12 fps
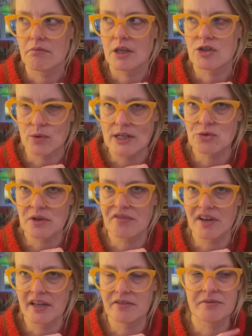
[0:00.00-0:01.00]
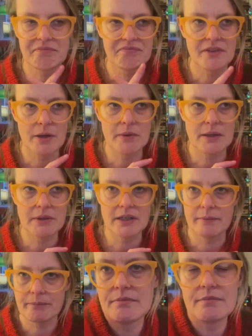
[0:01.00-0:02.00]
2025. That might be
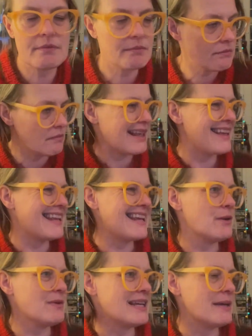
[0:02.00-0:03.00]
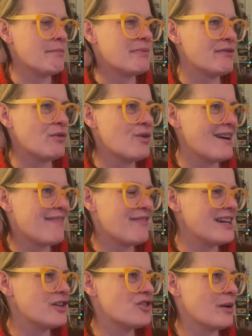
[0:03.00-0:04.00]
it. And anyway, before I
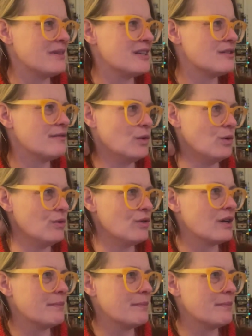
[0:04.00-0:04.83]
finish up this vlog,